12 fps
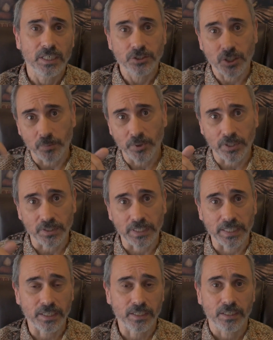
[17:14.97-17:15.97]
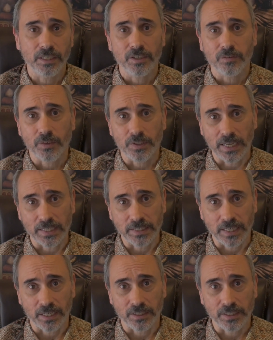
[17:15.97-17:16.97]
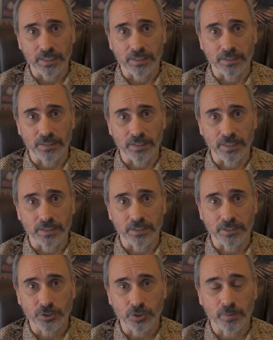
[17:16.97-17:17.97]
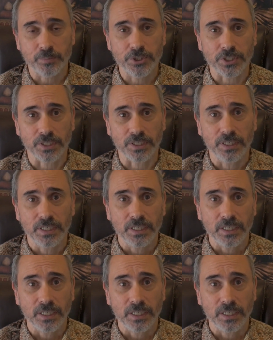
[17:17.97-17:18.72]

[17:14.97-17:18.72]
So I'll put a link for that down in the description